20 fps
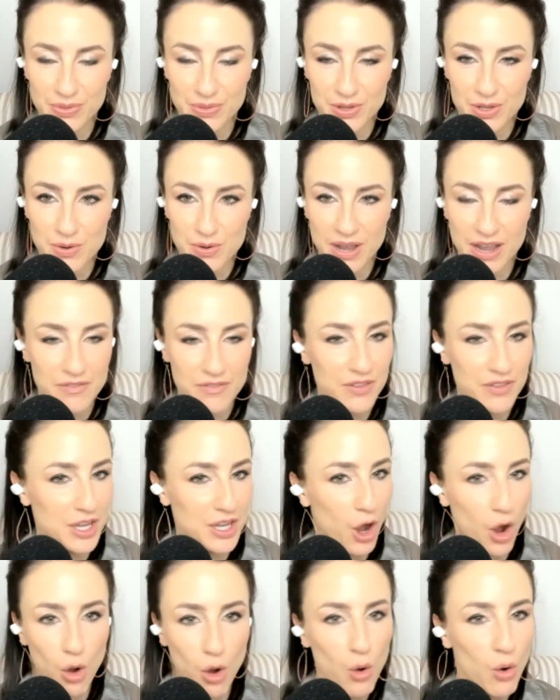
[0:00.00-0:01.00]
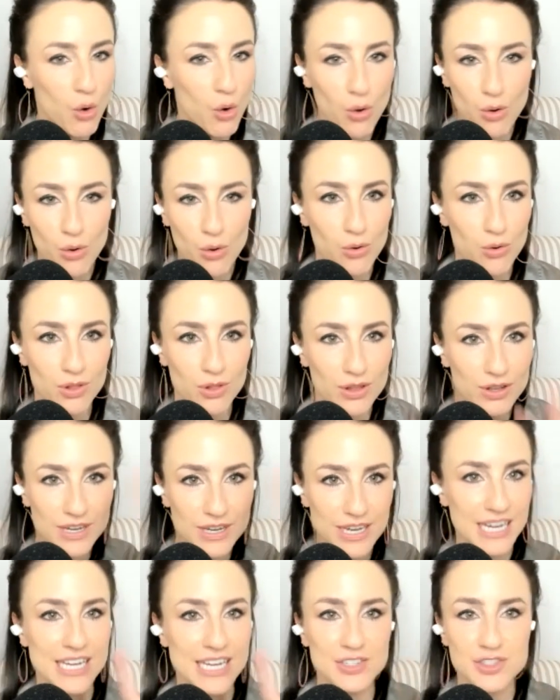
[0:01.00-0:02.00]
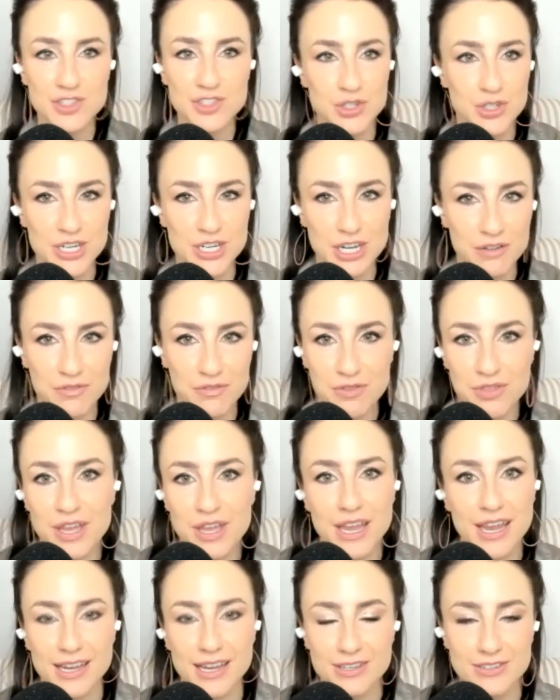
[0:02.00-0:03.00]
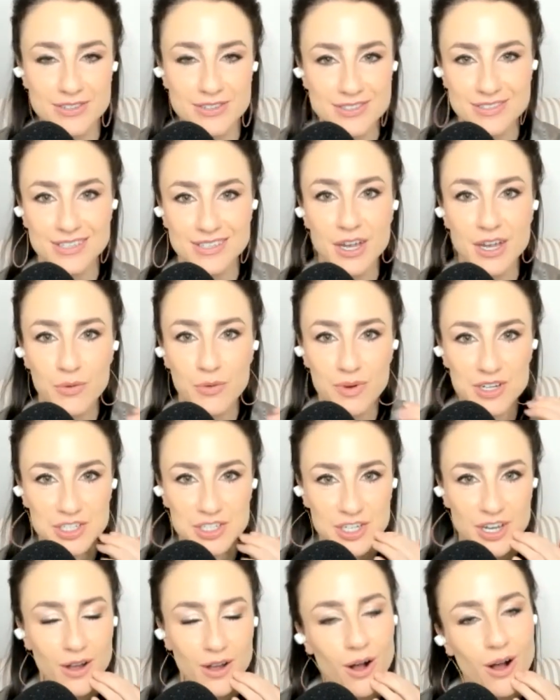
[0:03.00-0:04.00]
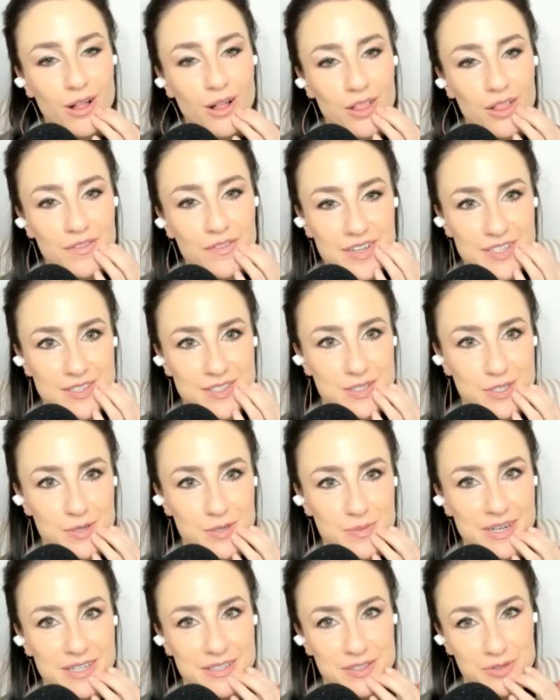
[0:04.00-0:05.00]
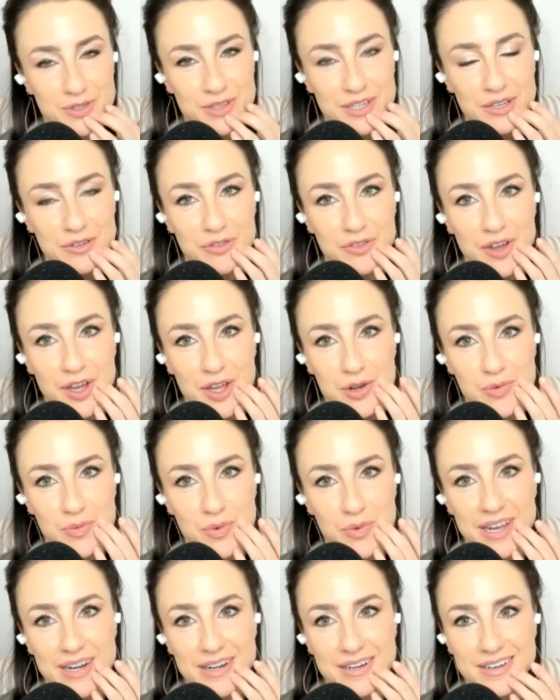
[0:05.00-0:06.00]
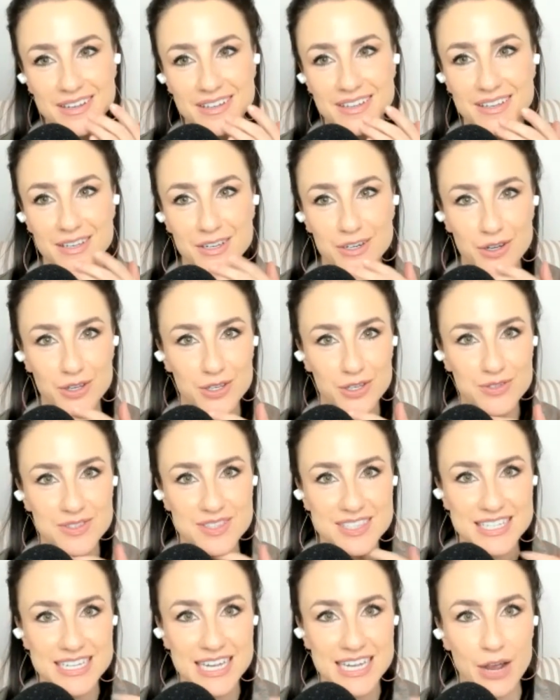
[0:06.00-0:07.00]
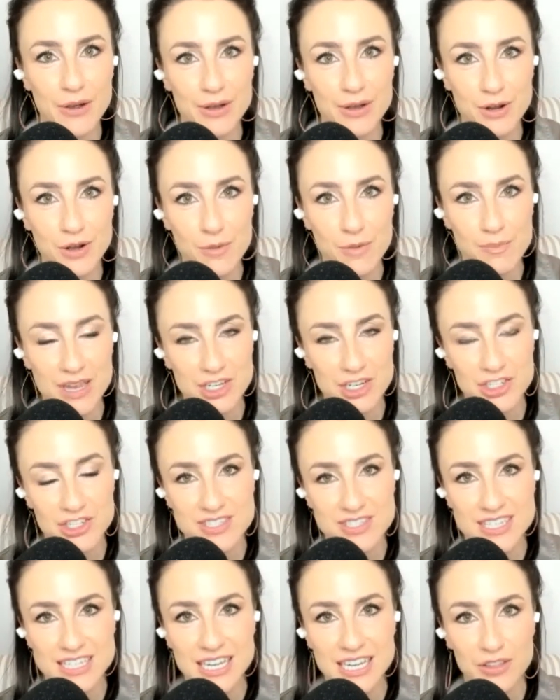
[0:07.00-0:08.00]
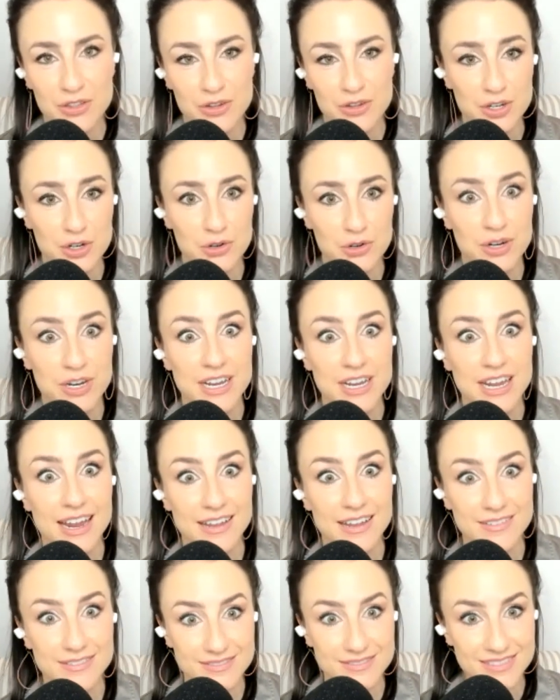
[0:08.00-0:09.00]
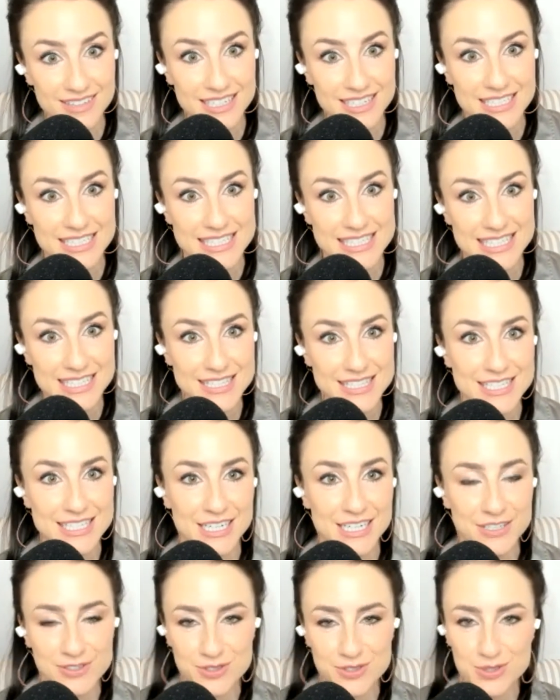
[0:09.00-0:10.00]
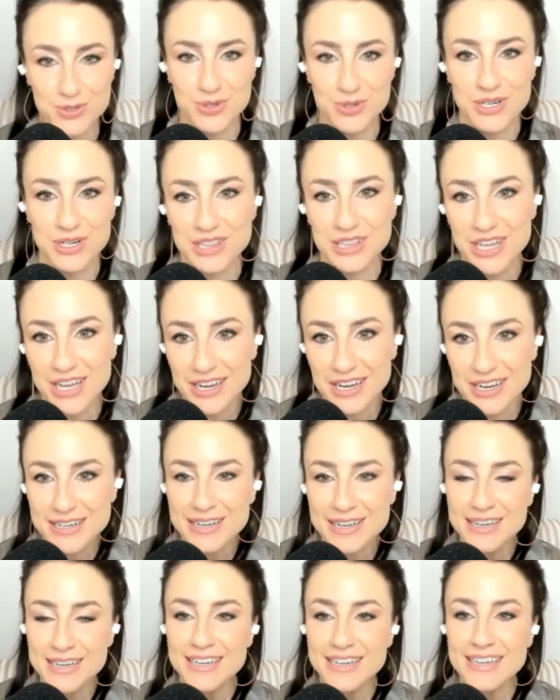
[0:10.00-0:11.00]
You have like a whole history of things, which all of us do, but it's really fun when, you know, you see how it all meshes together to create the existing storyline.